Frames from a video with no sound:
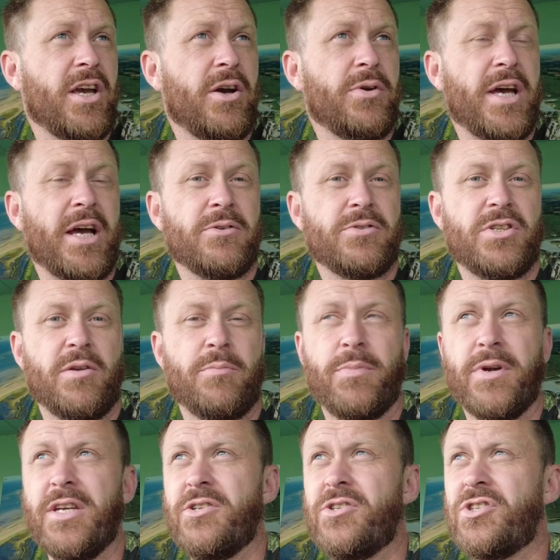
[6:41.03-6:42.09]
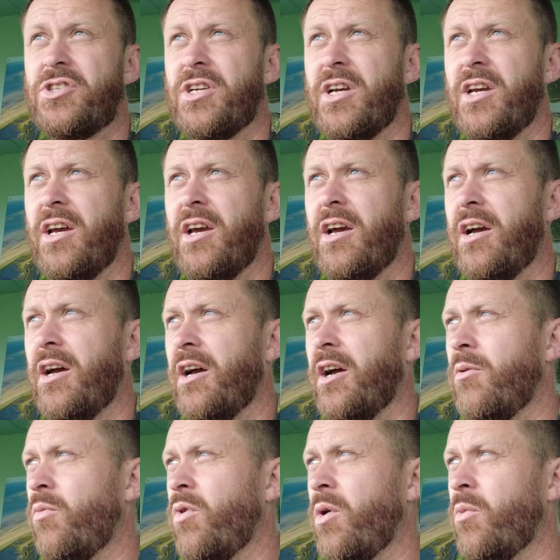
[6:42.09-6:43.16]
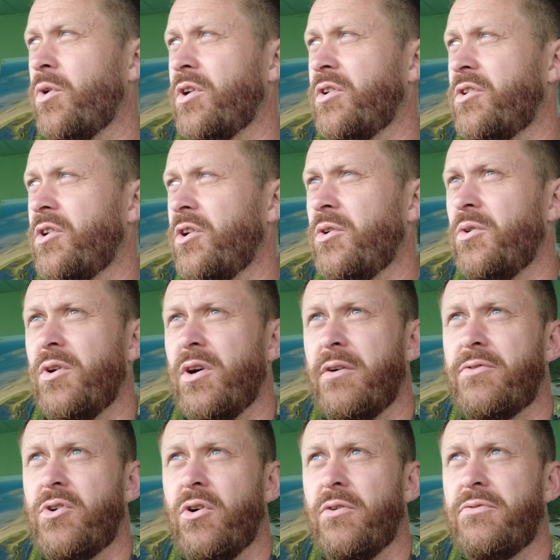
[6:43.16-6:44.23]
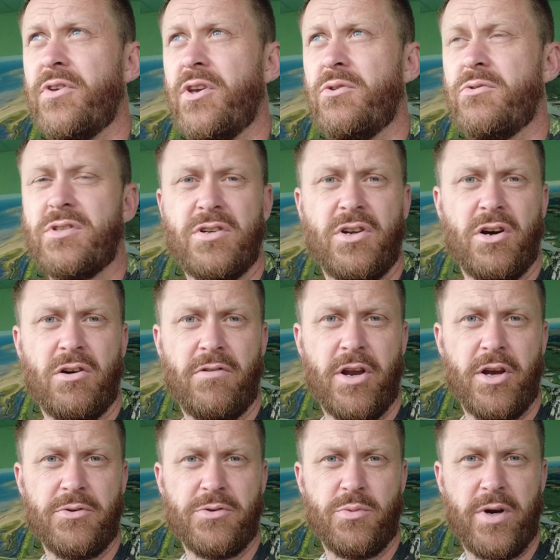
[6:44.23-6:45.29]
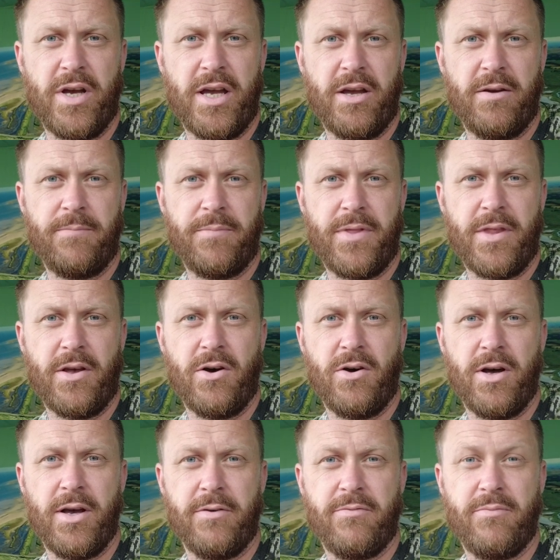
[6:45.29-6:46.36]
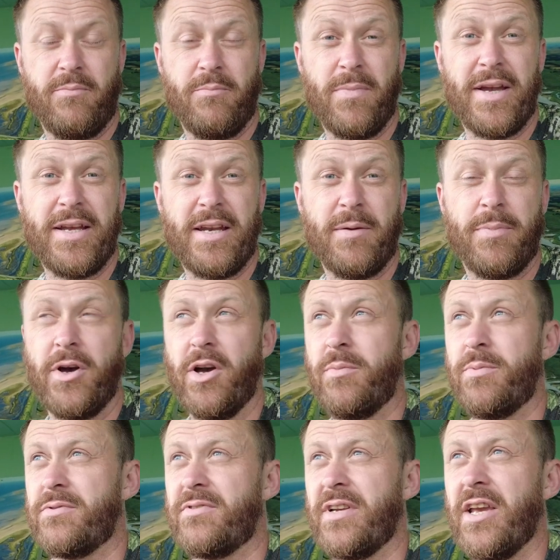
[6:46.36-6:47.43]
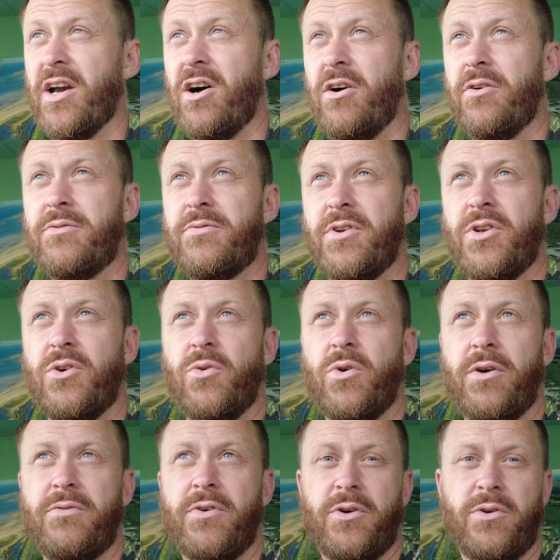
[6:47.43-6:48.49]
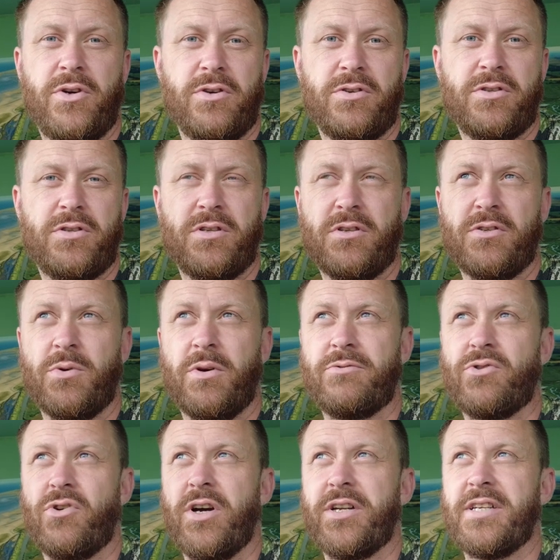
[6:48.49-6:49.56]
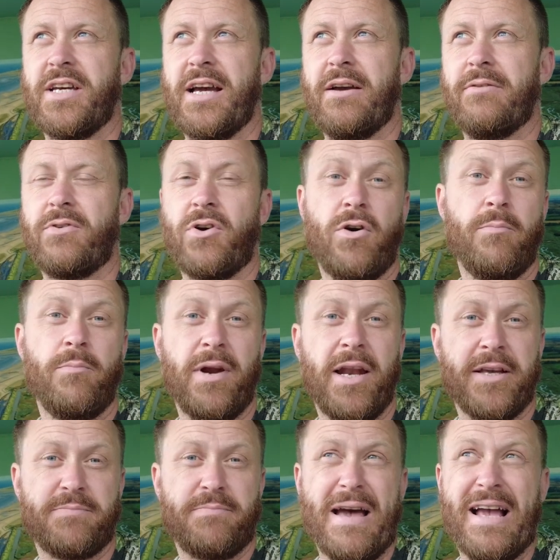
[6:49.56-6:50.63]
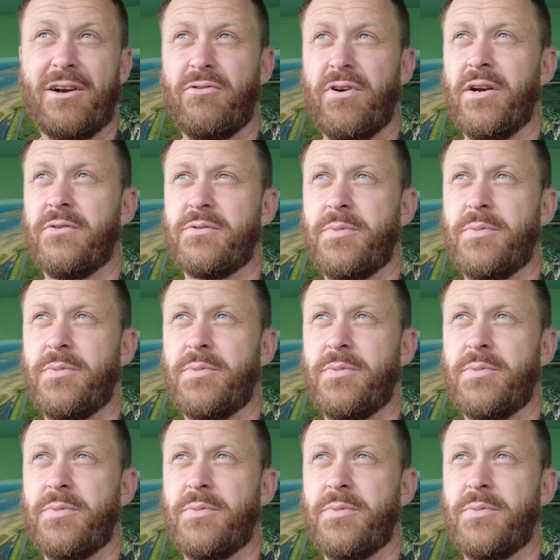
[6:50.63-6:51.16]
go down to the beach. What I want to do, I've got a few scenarios where I've made it purposely hard for the autofocus. So I've tried to have complex backgrounds